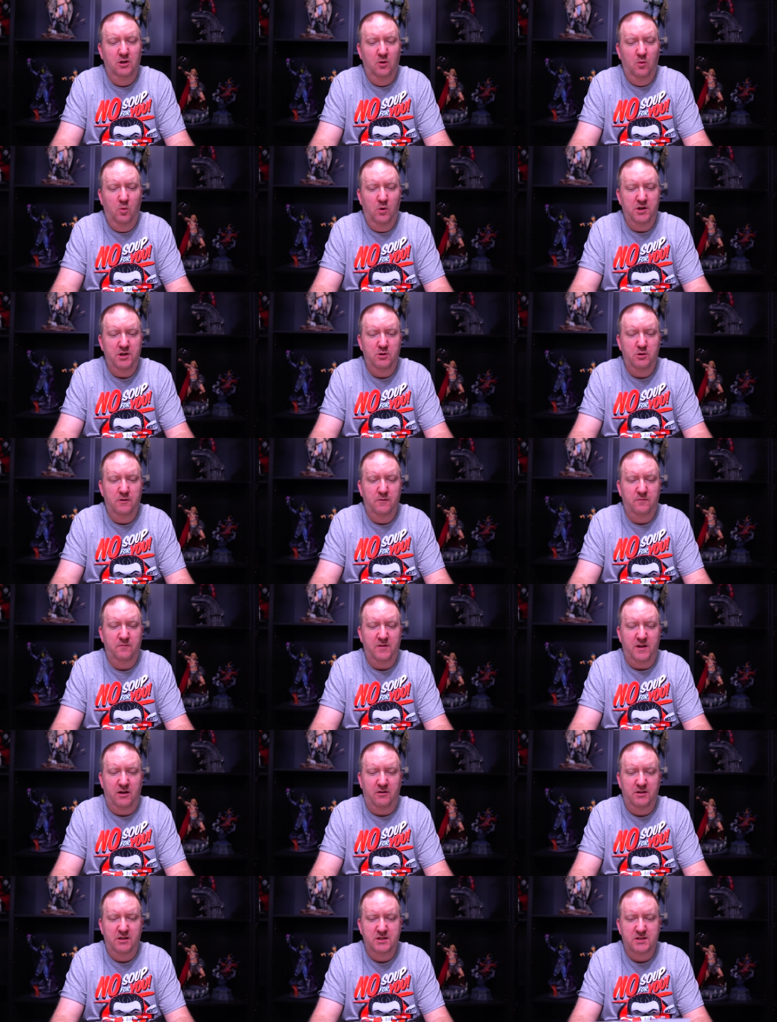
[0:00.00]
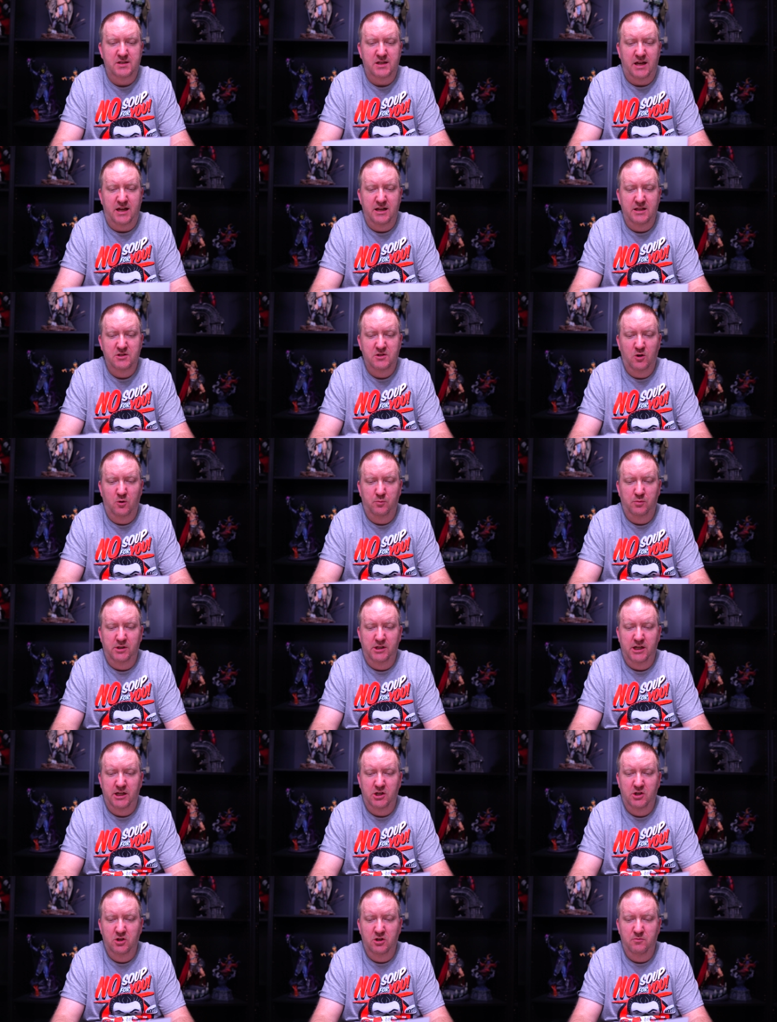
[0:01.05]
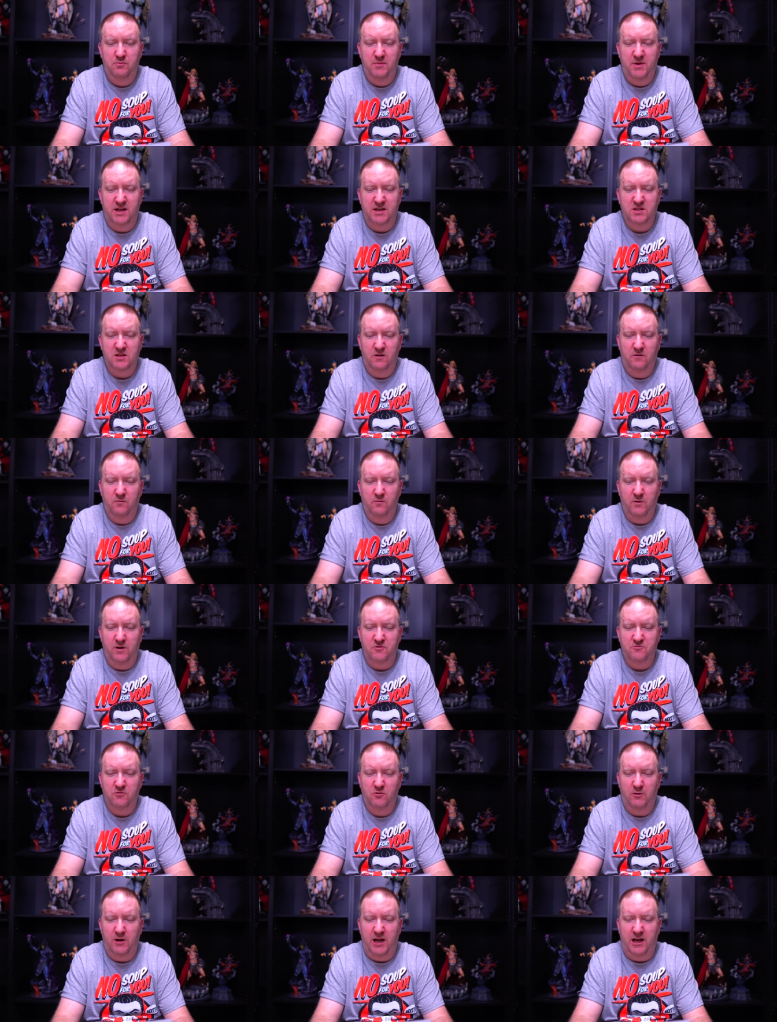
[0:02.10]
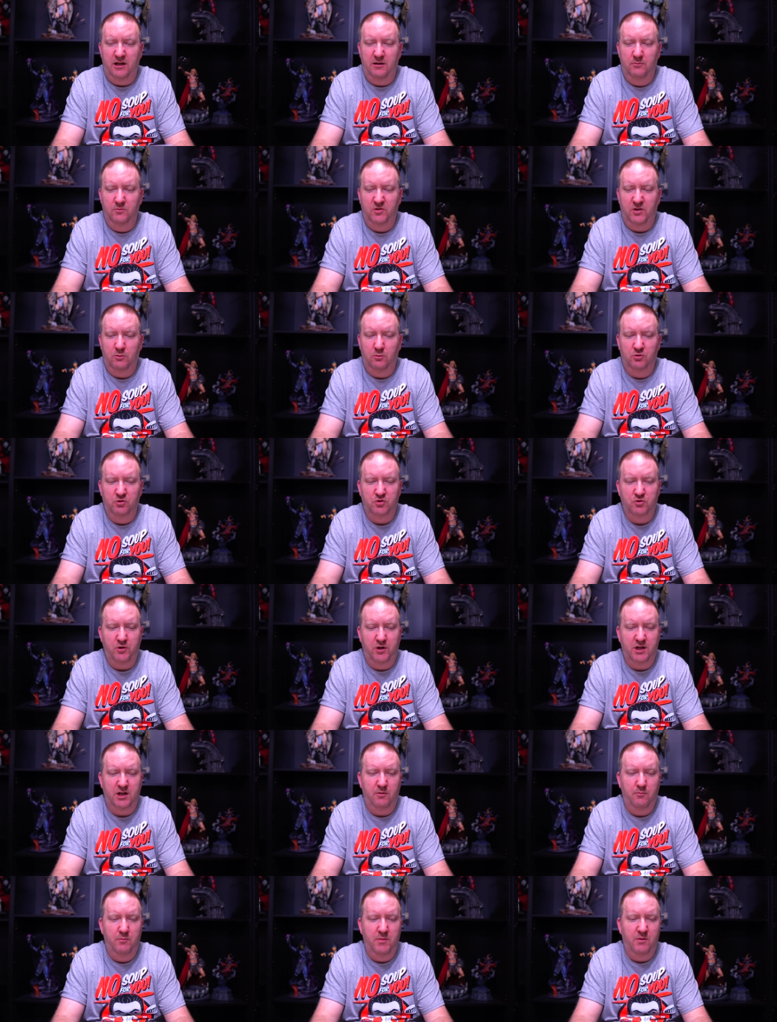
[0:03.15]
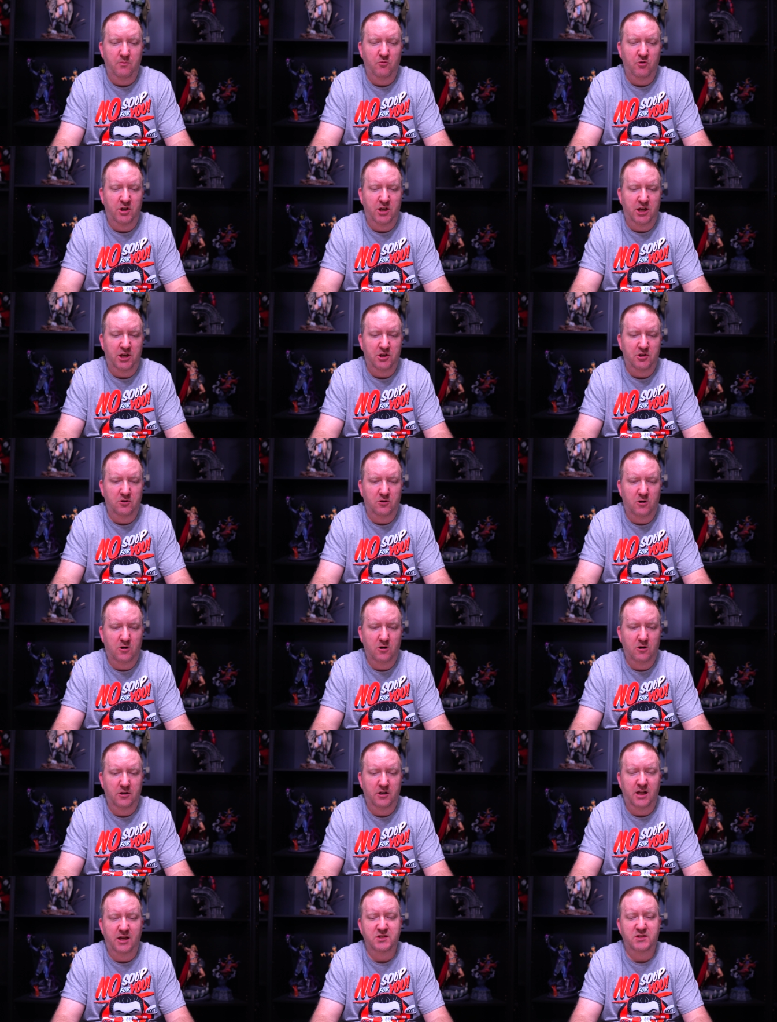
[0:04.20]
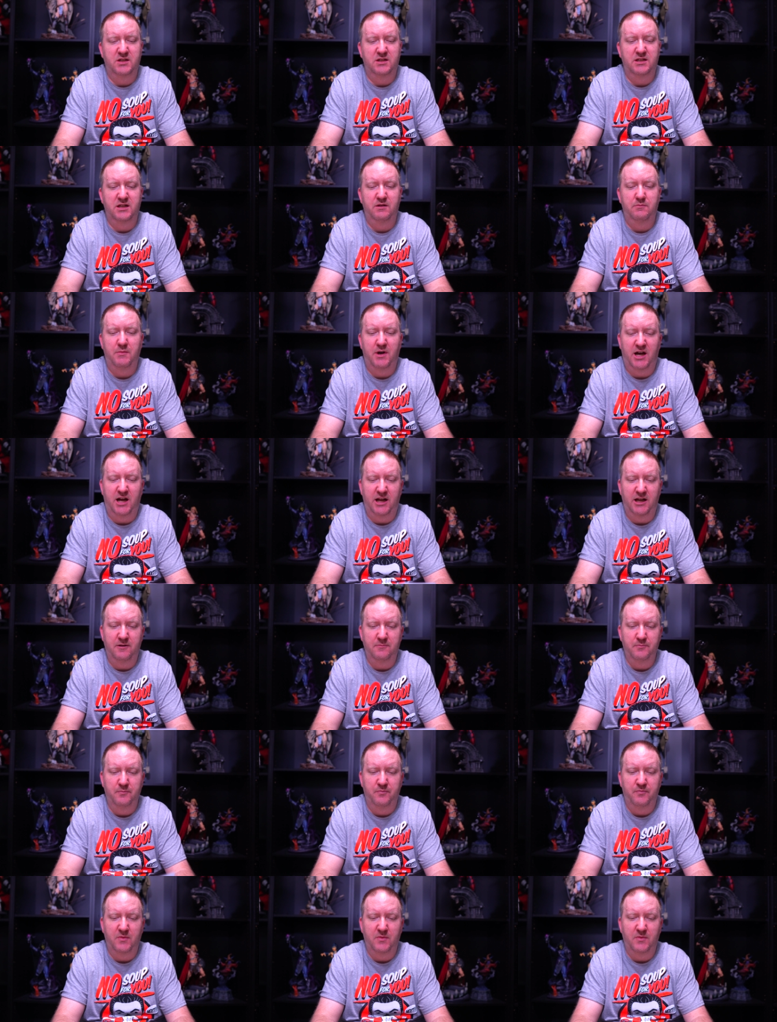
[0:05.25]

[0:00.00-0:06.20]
What you have found inside is hopefully a good mix of retro items that will strike a memory in your heart as it did mine.